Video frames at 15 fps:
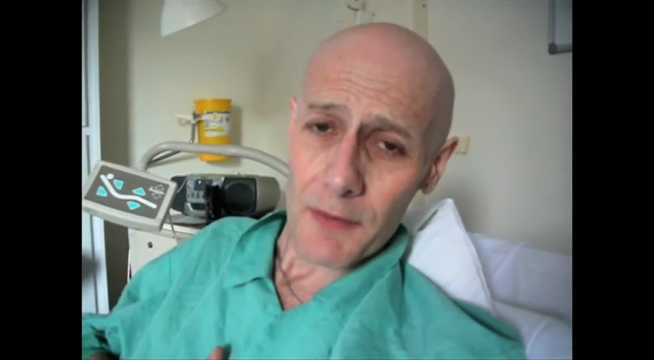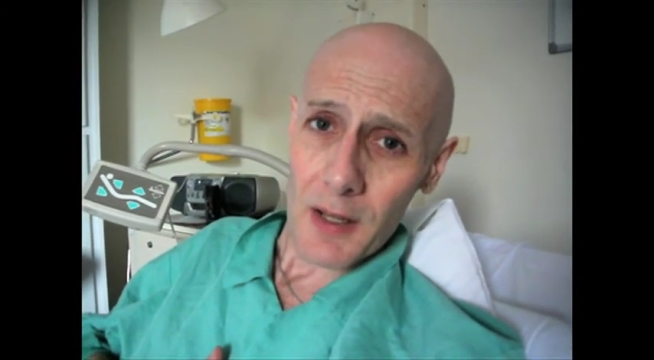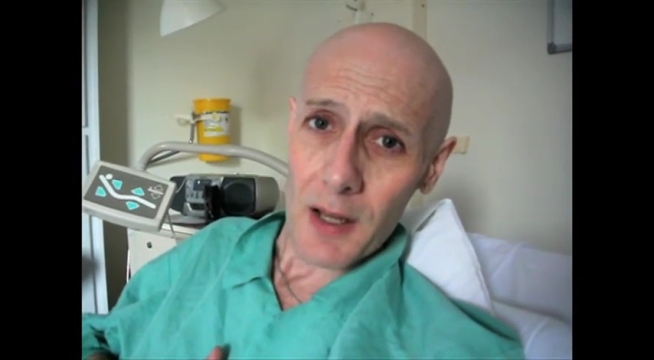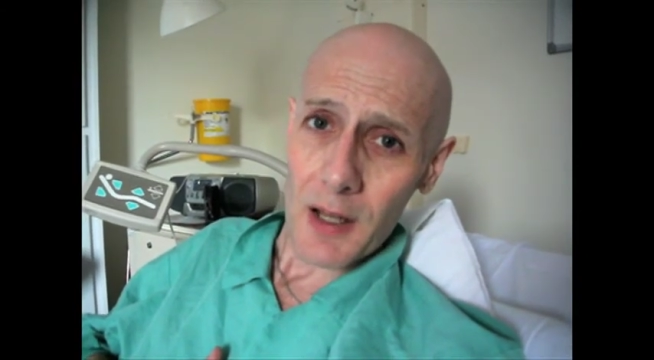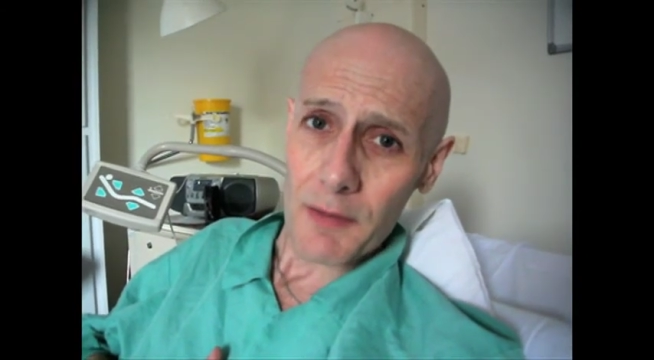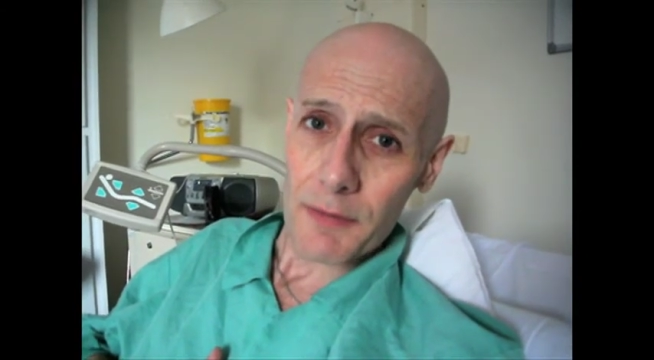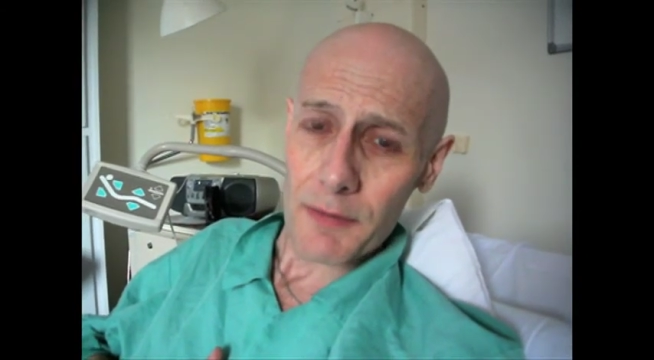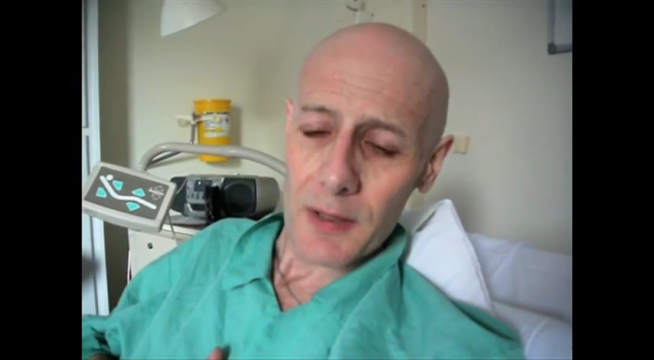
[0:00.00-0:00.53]

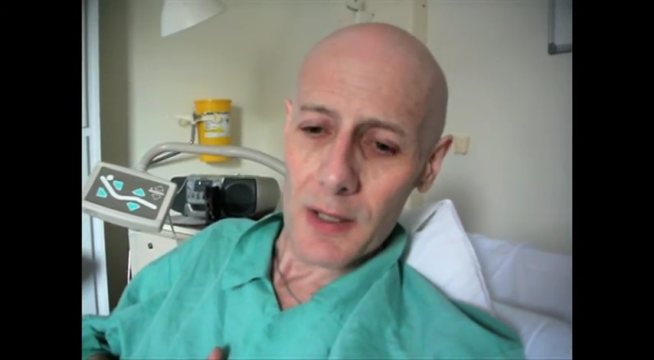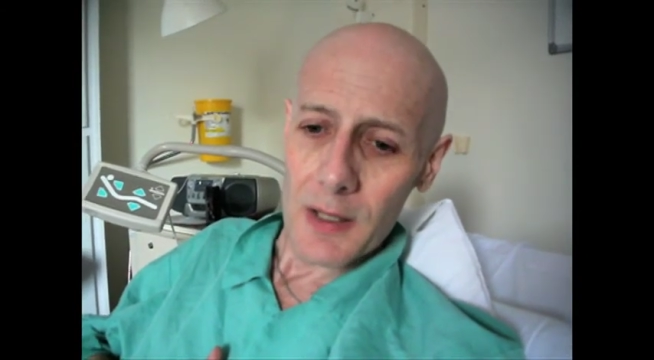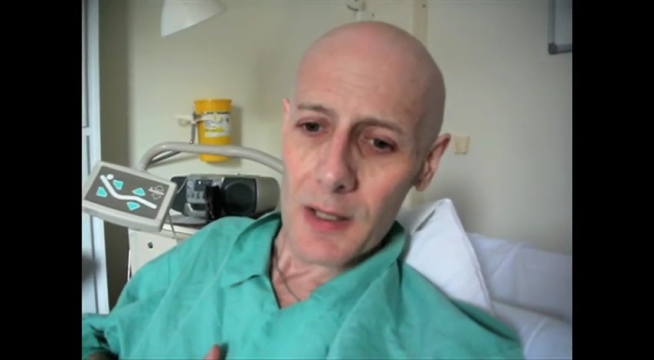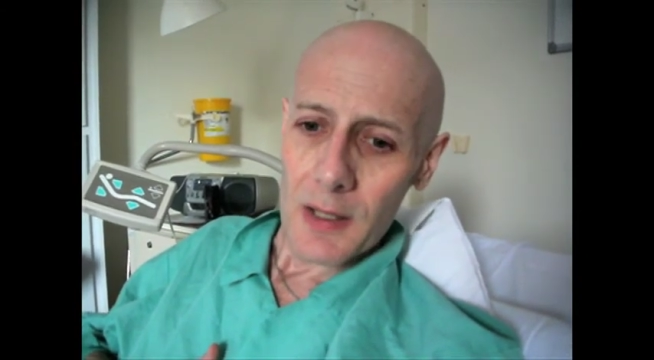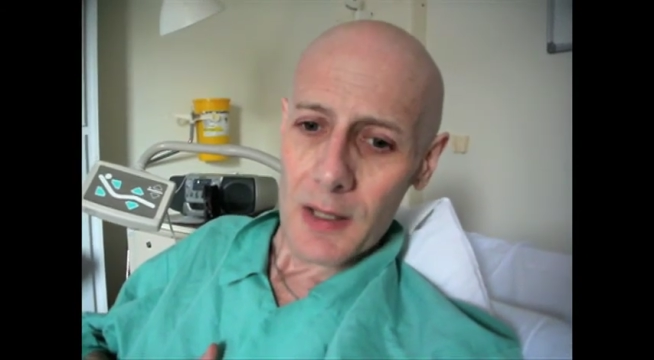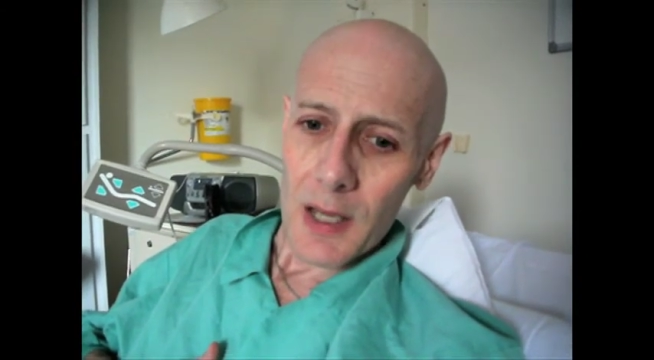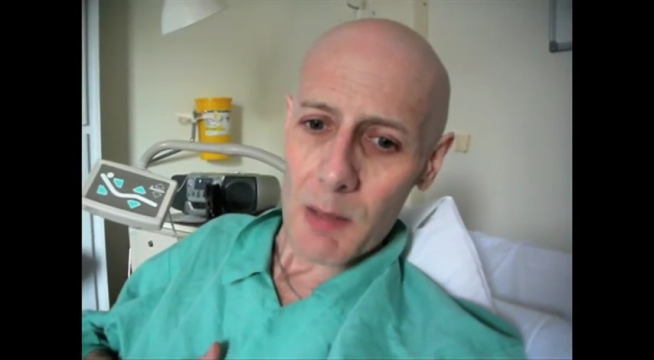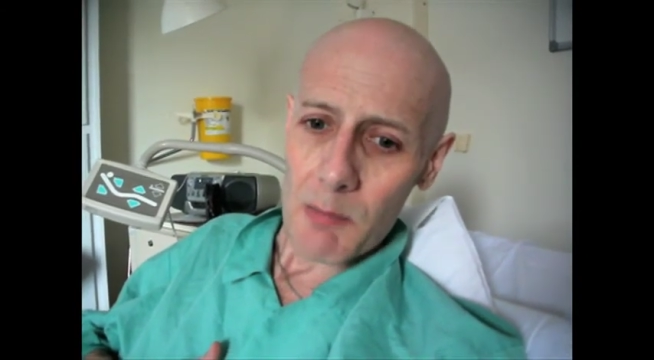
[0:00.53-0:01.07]
life
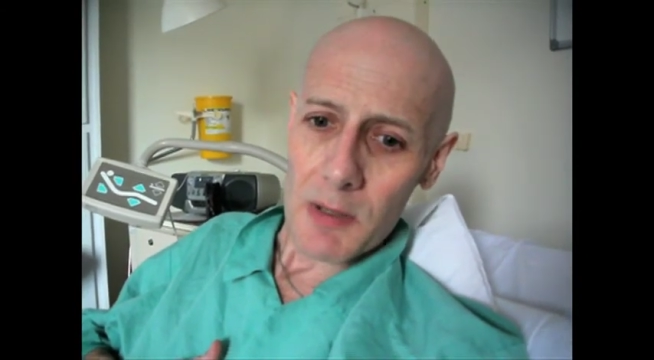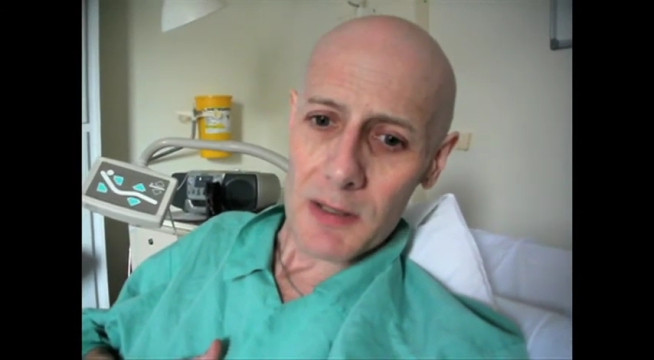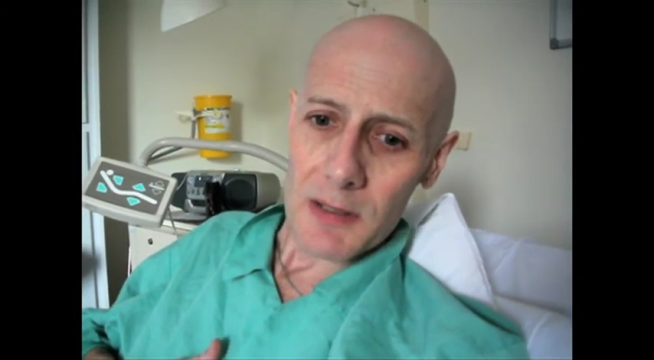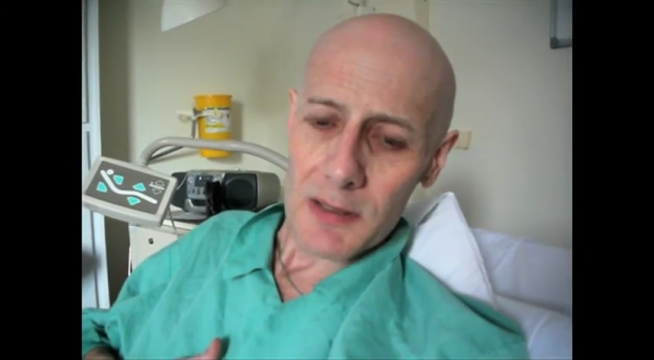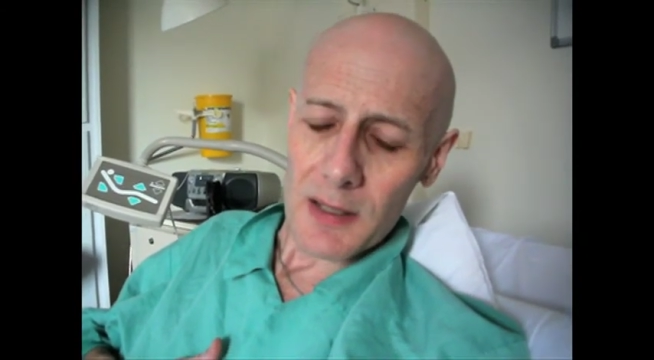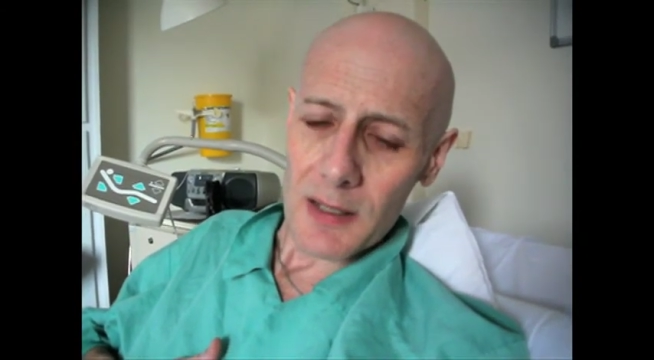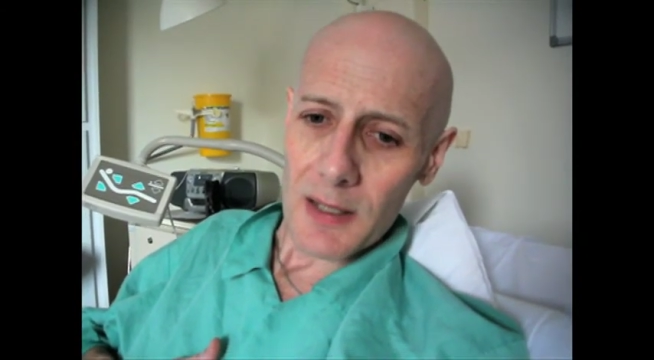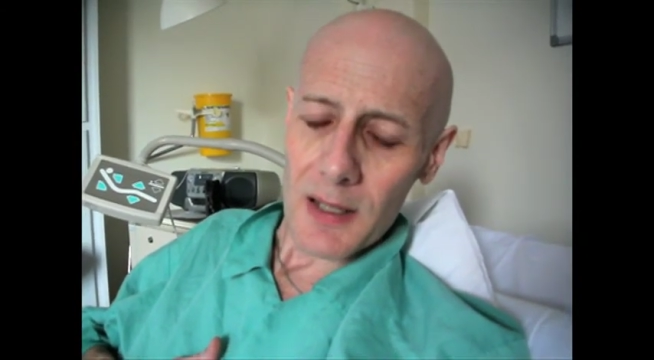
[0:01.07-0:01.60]

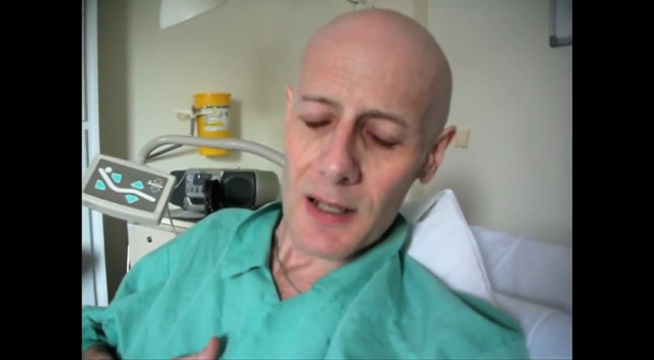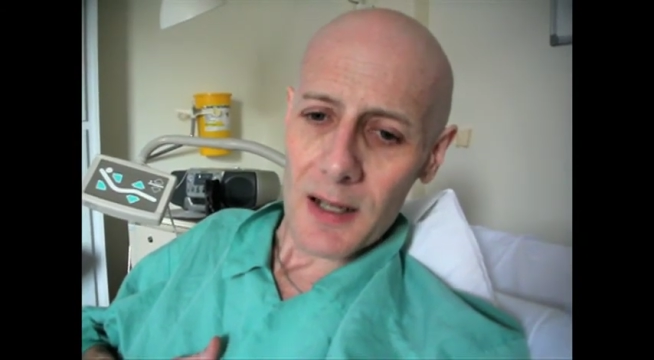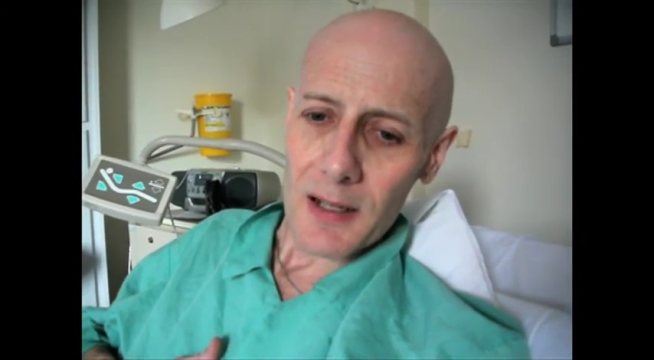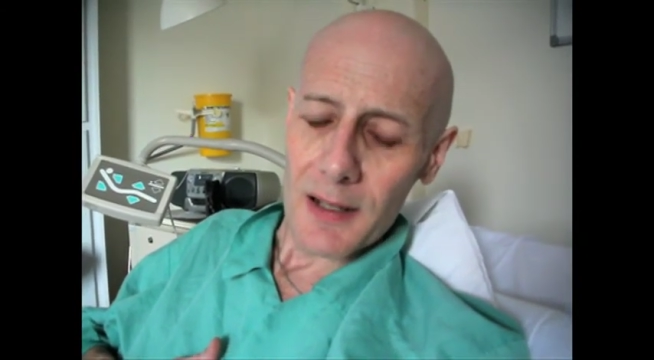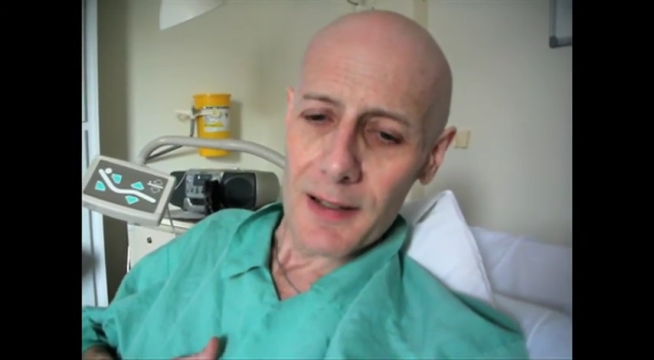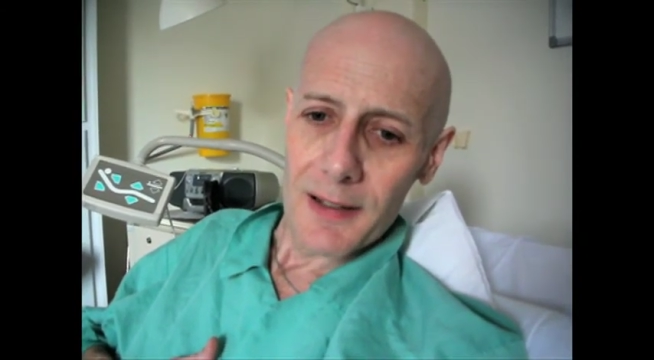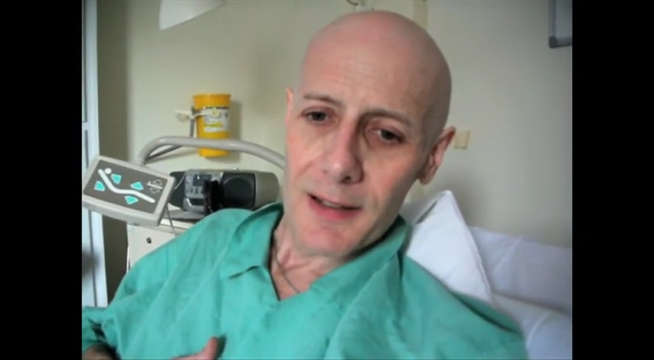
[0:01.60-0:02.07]
amidst the